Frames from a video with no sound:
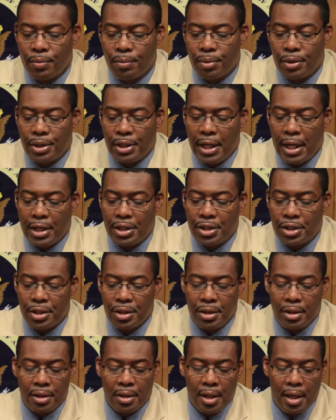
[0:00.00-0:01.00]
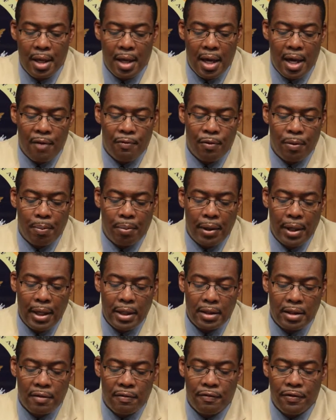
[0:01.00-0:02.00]
protections have
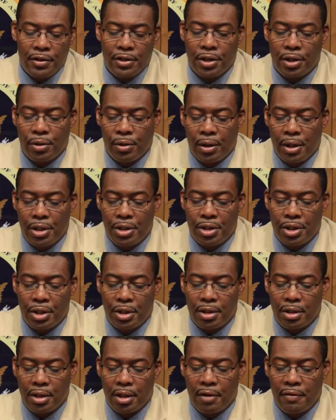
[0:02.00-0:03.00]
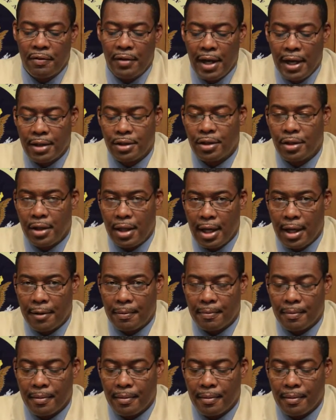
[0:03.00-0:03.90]
replaced the physical lynchings of yesterday.